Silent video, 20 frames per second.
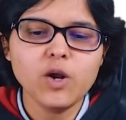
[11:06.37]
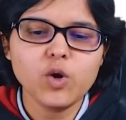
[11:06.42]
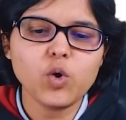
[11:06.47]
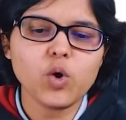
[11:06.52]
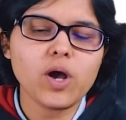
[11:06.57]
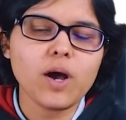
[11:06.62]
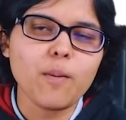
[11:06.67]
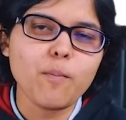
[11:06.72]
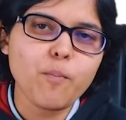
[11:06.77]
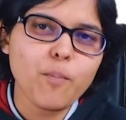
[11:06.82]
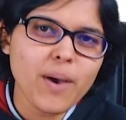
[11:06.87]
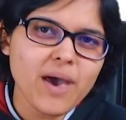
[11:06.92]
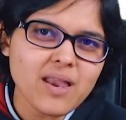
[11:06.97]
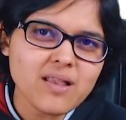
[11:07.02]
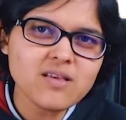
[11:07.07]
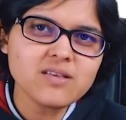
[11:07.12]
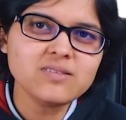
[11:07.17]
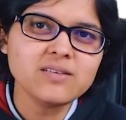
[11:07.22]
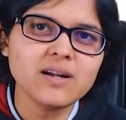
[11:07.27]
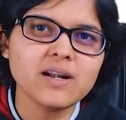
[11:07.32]
to compare
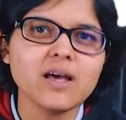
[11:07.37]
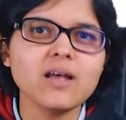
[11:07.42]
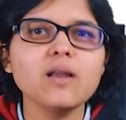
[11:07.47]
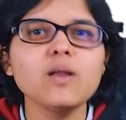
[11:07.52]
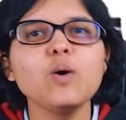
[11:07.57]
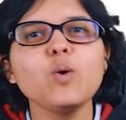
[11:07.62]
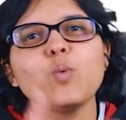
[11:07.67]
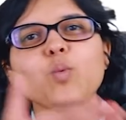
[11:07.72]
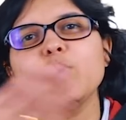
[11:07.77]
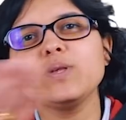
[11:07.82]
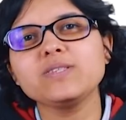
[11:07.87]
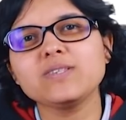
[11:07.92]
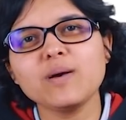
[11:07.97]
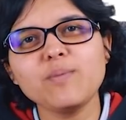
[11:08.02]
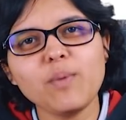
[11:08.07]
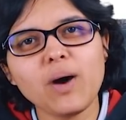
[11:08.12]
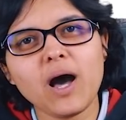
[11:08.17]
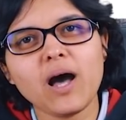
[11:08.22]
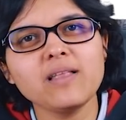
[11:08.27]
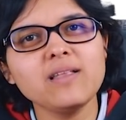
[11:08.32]
this return with
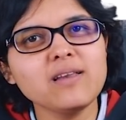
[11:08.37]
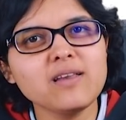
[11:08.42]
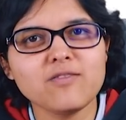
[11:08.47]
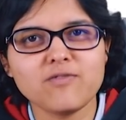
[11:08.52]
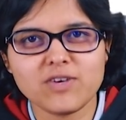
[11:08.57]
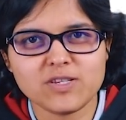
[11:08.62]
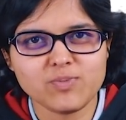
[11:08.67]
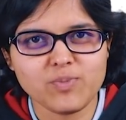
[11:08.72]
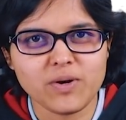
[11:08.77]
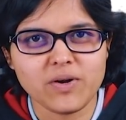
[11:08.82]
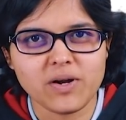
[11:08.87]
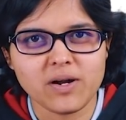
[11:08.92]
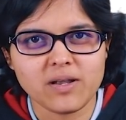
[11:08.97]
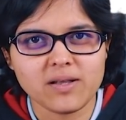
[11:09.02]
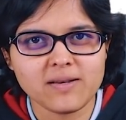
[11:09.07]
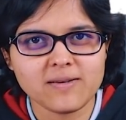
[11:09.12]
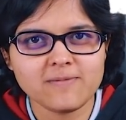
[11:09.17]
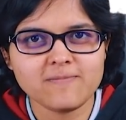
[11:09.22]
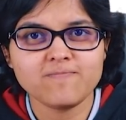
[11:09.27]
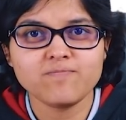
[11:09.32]
some other investment return.